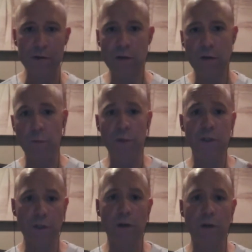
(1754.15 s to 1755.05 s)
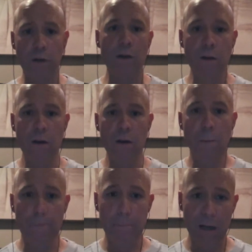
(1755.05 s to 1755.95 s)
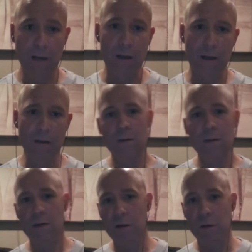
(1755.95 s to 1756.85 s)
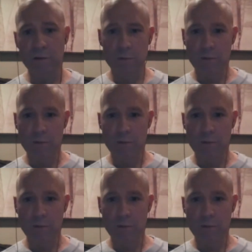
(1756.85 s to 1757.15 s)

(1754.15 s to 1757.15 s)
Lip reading: of which there are many, you know,